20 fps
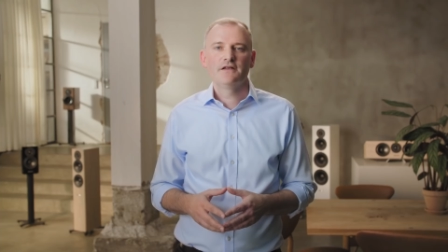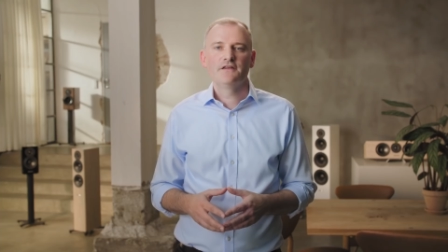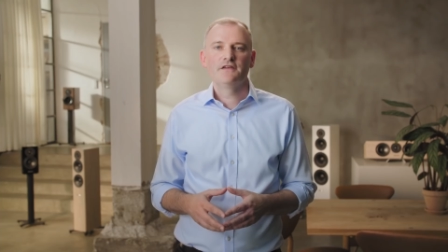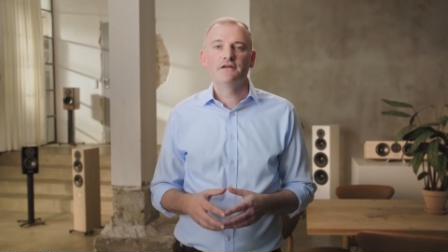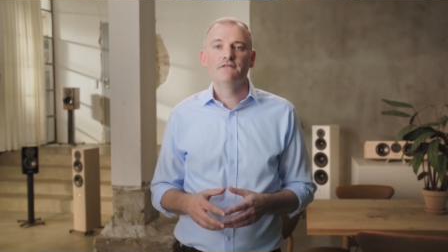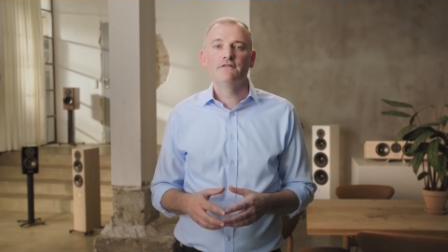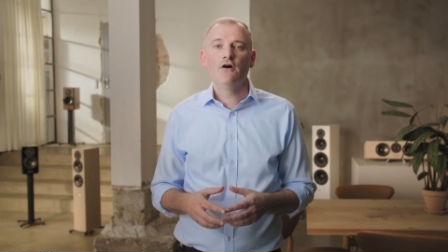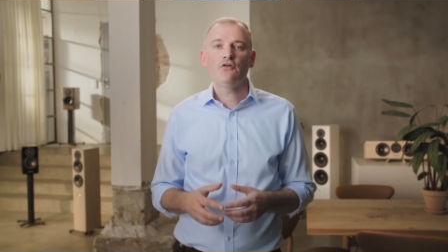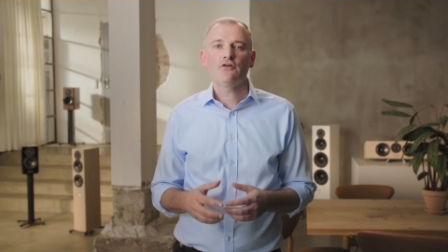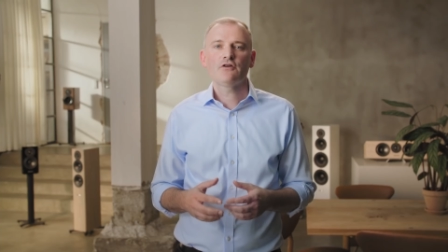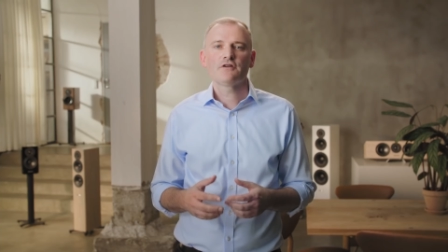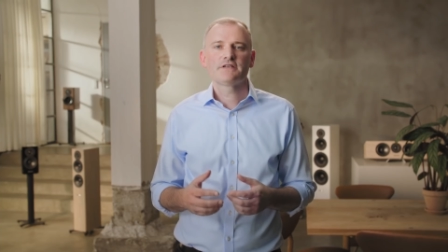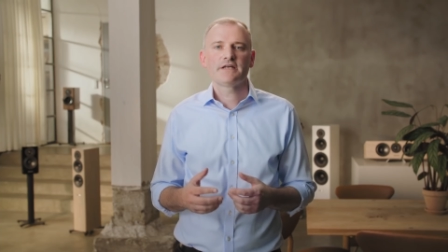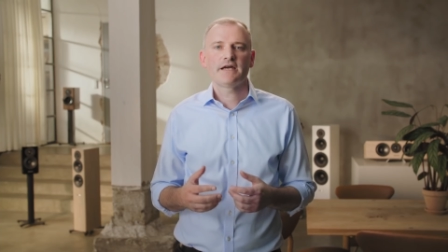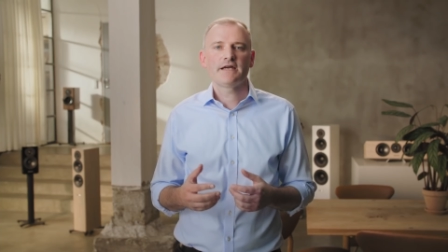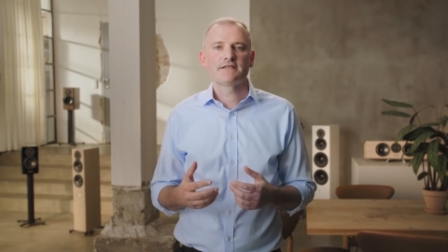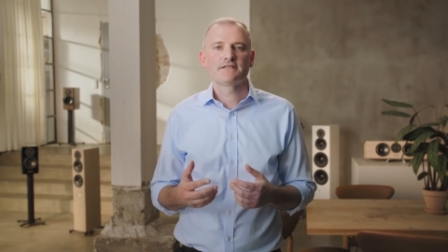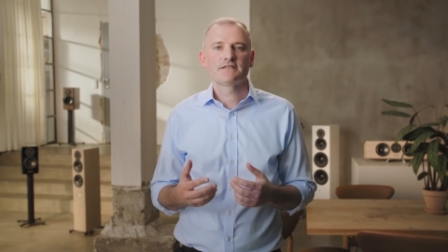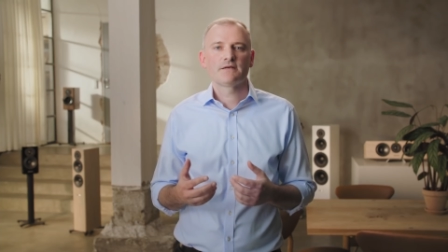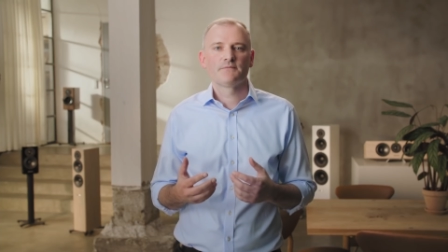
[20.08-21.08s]
The Evoke
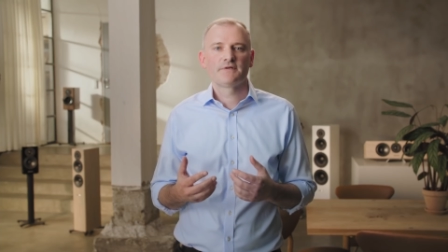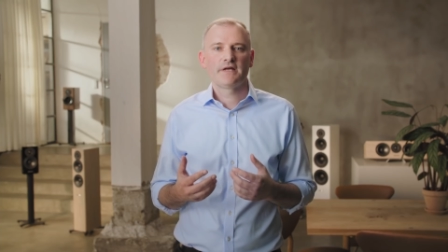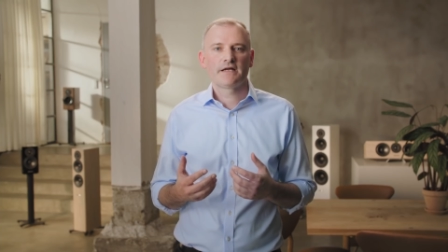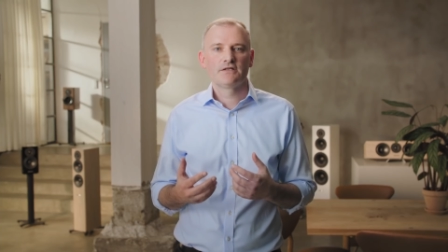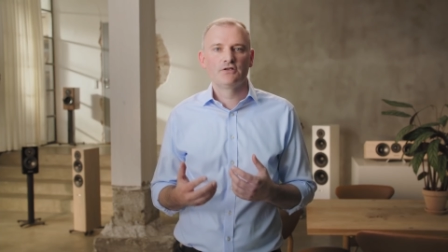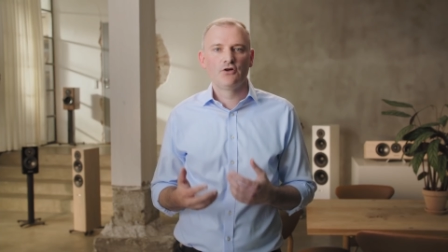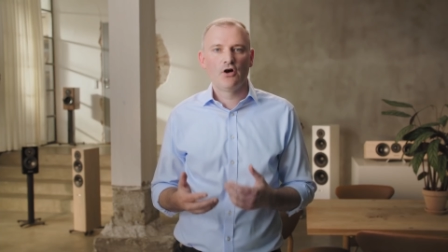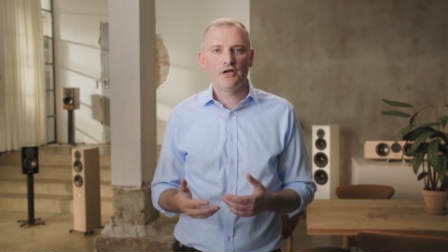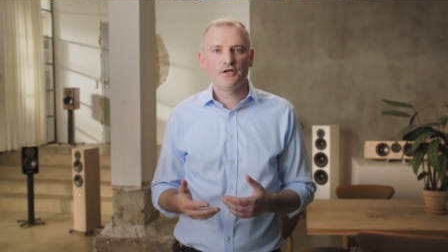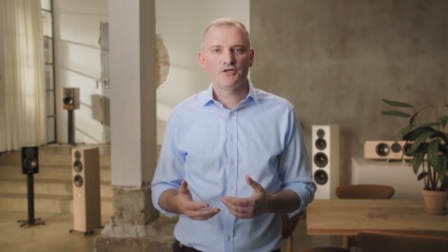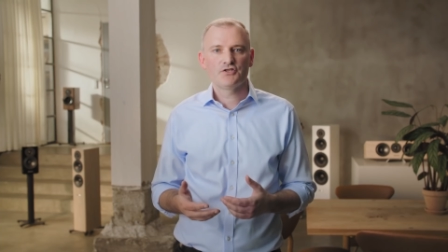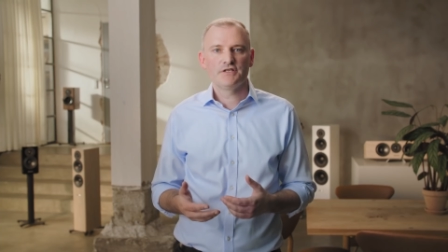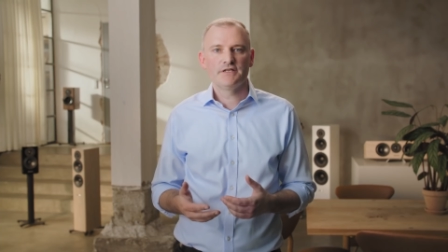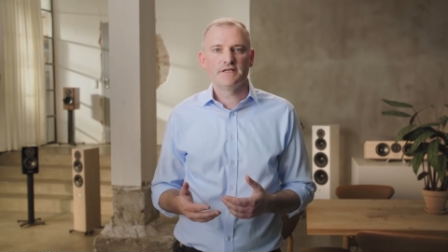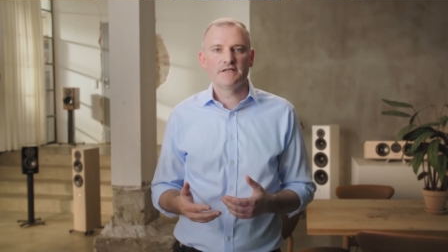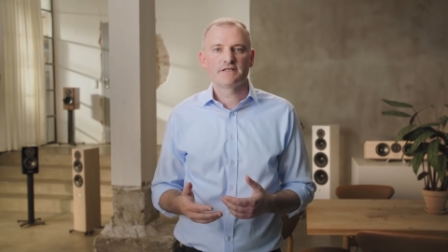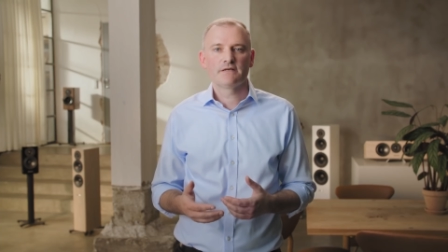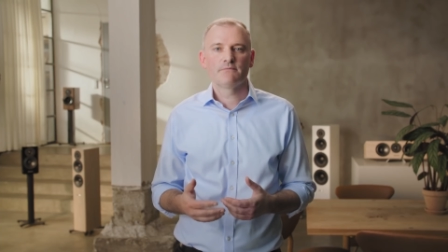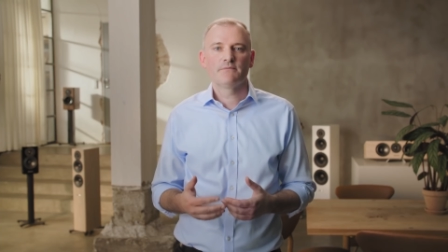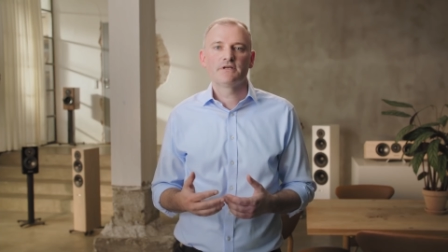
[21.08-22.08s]
contains some
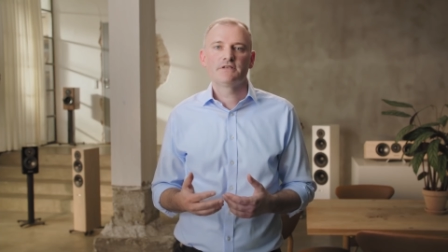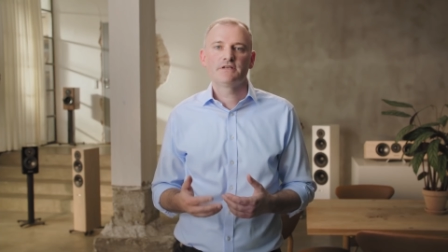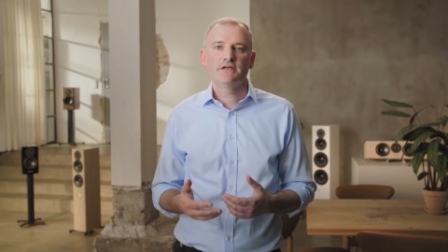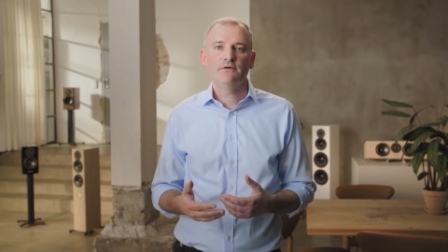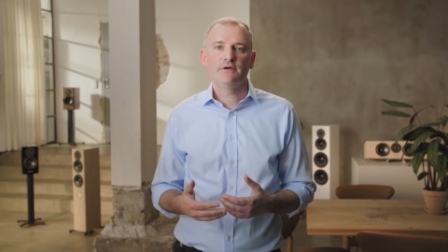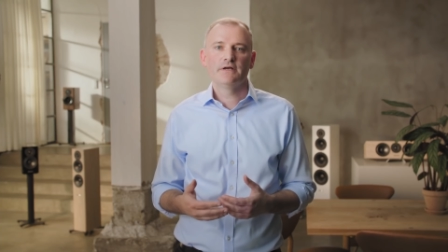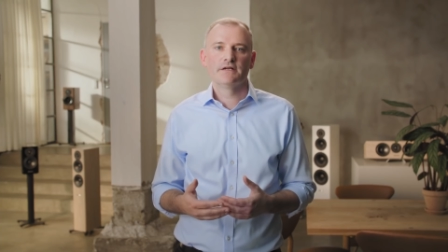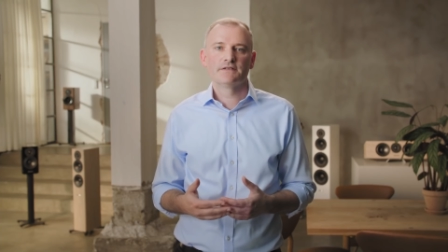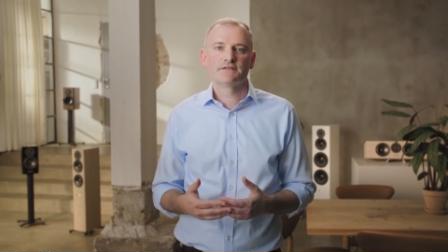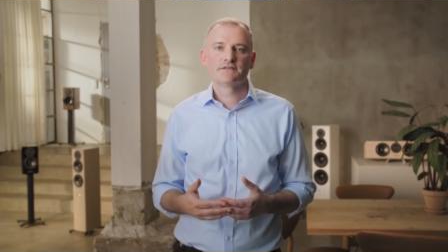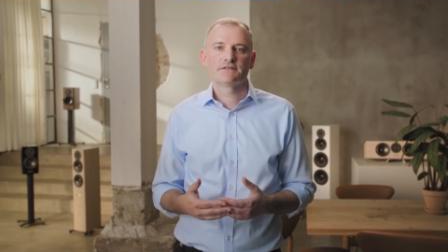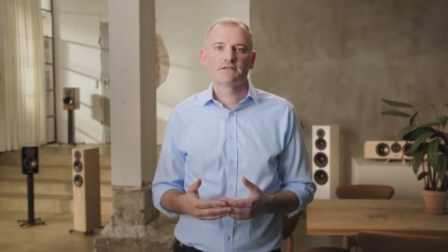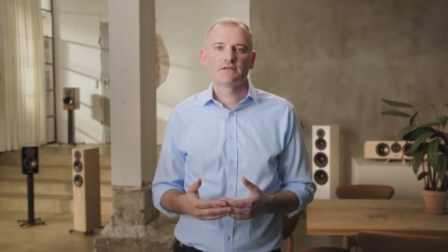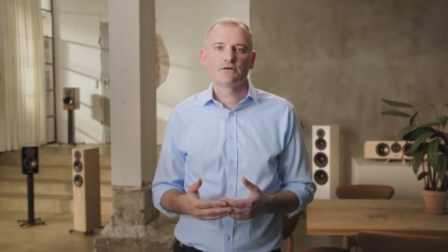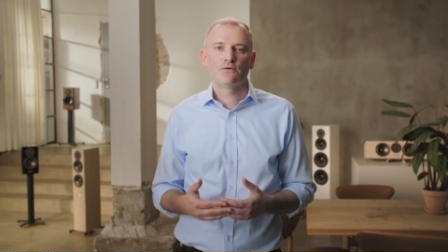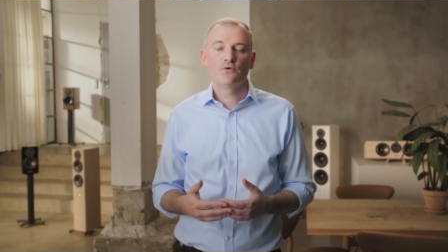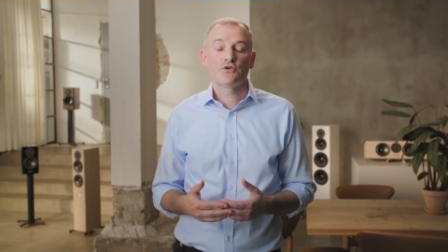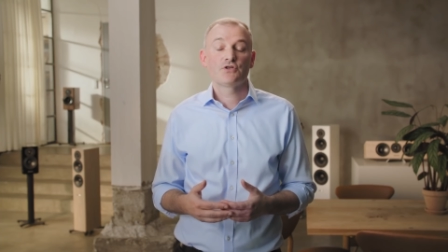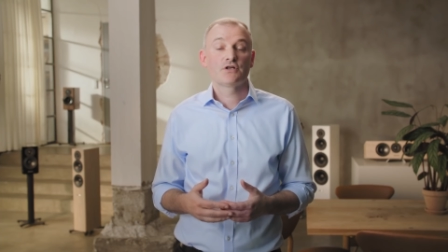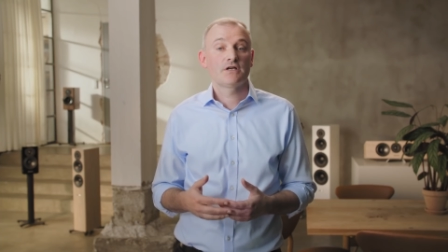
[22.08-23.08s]
technologies and materials
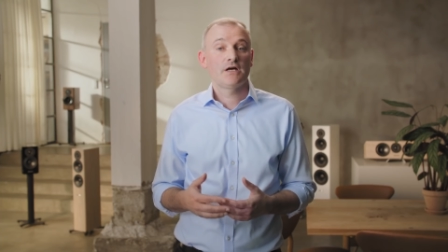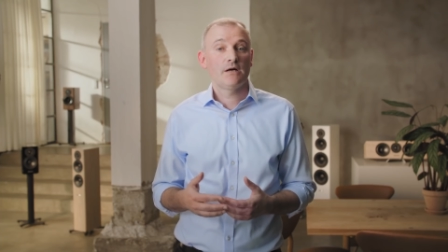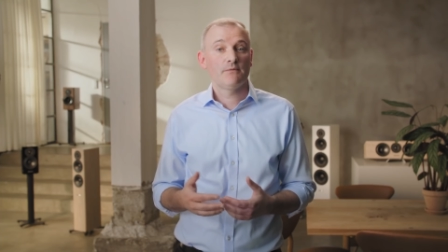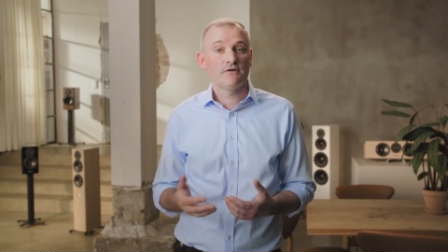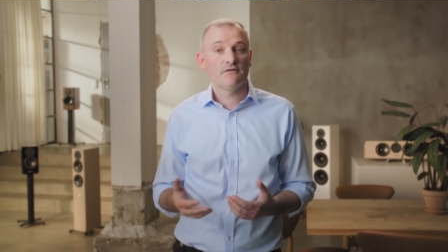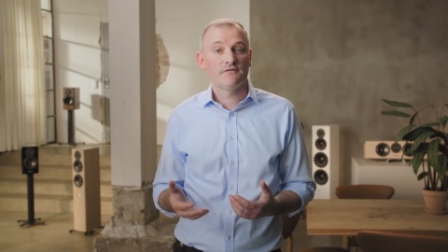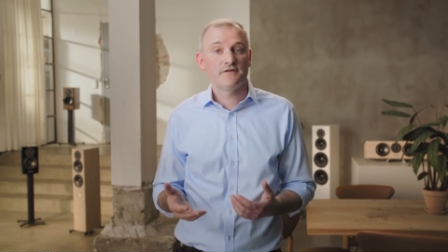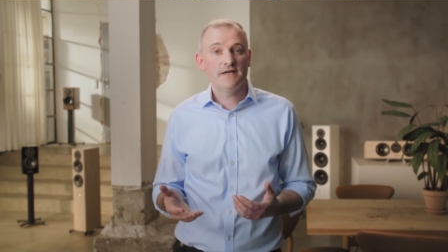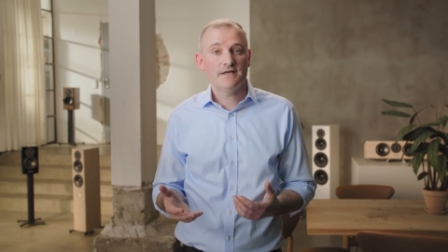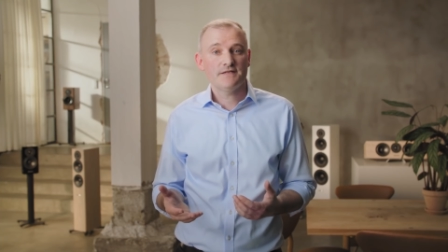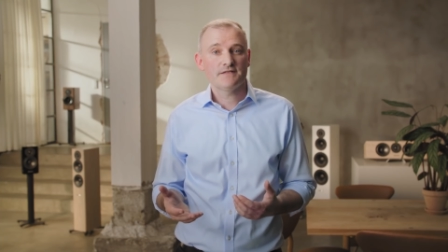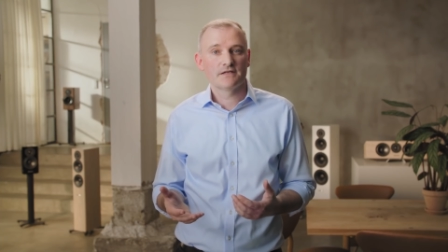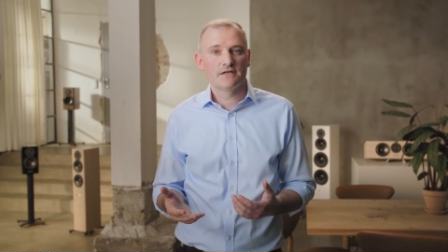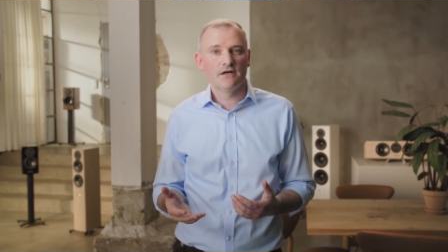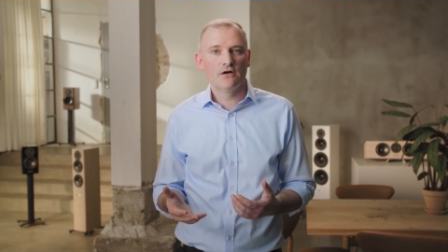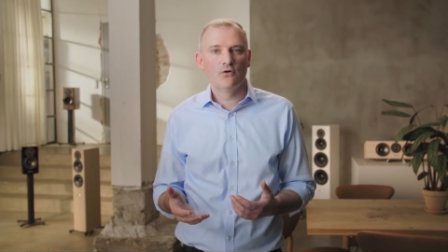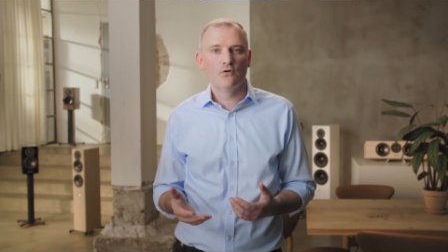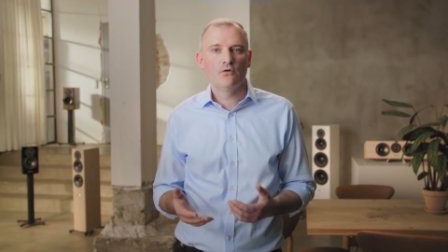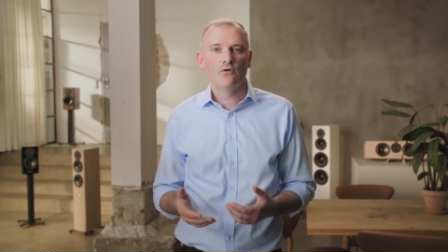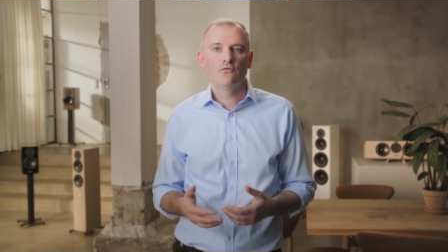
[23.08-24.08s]
which a couple of years
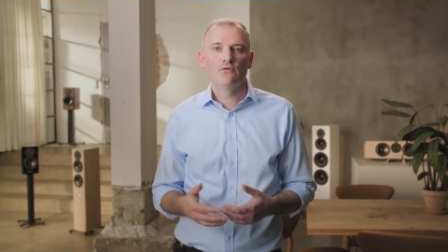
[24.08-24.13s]
ago